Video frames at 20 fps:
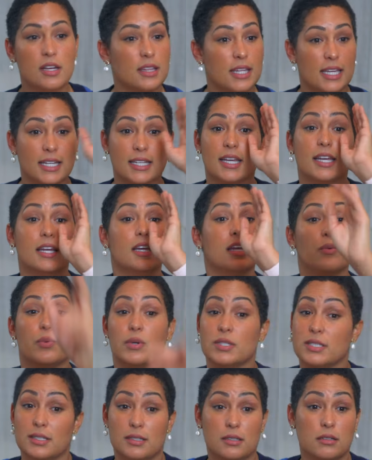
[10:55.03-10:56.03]
Like it
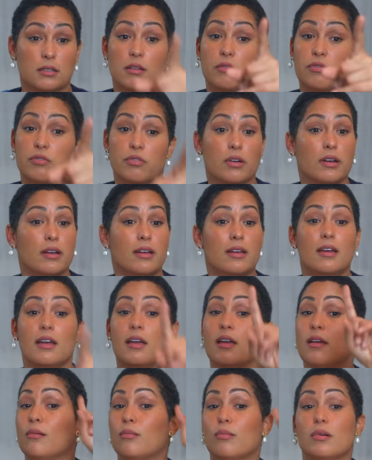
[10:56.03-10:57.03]
wasn't in the front,
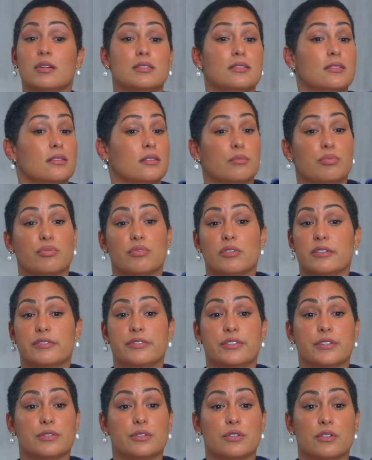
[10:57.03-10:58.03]
it wasn't in the
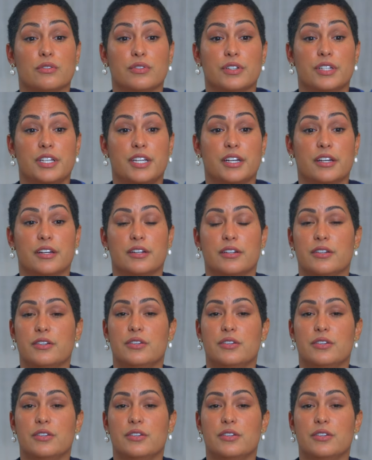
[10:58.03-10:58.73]
peripherals over here.